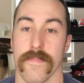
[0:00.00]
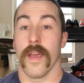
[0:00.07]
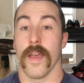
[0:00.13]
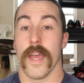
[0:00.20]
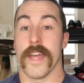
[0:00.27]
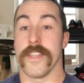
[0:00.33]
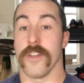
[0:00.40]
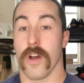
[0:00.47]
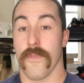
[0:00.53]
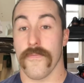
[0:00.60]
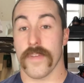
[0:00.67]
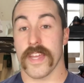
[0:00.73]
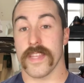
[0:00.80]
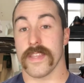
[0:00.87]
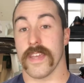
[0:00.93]
And don't
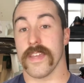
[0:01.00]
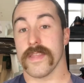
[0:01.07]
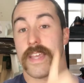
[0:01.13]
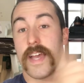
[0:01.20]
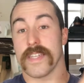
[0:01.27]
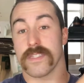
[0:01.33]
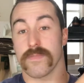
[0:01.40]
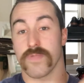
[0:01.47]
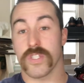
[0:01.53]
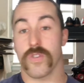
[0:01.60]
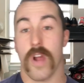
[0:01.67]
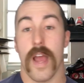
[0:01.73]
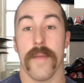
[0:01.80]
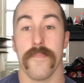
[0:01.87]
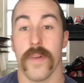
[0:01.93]
forget to hit that
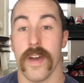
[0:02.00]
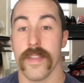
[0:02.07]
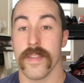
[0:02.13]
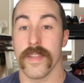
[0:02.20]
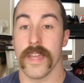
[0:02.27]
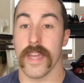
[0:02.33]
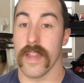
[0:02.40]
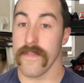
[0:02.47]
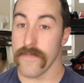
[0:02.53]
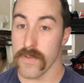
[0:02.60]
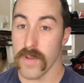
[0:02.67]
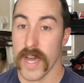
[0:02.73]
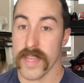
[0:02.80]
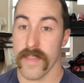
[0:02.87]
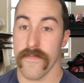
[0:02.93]
subscribe button. And if you
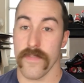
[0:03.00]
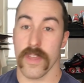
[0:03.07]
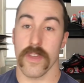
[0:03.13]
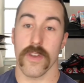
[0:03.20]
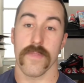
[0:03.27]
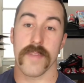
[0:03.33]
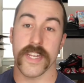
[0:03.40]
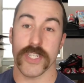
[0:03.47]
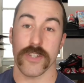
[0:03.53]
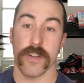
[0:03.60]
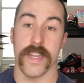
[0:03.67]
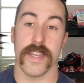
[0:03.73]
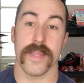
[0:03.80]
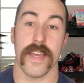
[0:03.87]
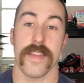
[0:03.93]
liked the video, make sure to
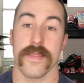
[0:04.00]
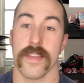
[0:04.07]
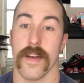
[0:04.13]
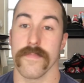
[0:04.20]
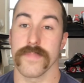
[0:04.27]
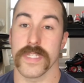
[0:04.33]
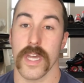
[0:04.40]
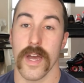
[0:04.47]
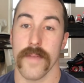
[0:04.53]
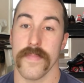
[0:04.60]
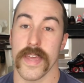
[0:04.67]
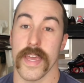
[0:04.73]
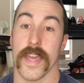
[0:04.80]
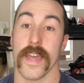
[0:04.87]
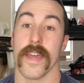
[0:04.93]
hit that thumbs up,
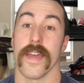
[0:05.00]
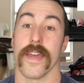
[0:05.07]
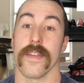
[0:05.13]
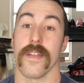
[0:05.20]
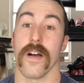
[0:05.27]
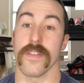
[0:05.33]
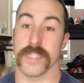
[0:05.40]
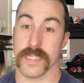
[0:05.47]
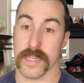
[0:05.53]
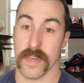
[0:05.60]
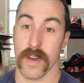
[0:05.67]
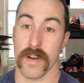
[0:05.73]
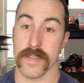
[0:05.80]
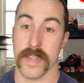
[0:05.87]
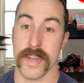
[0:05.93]
and I'll see
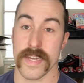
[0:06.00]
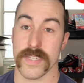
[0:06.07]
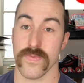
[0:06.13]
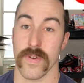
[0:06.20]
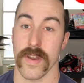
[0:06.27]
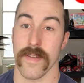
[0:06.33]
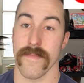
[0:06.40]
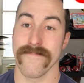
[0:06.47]
y'all in the next one.